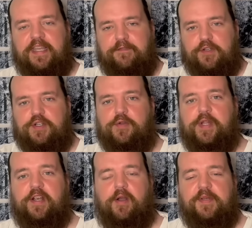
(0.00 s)
if you're new
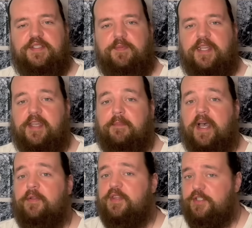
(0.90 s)
here, I'll be speaking
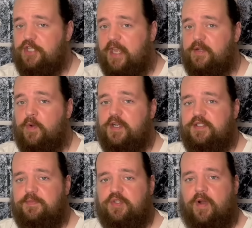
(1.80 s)
about the January
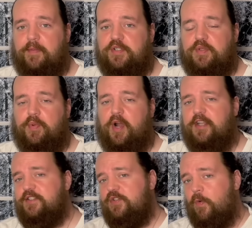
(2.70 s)
subscriber
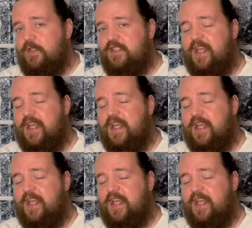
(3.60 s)
surprise towards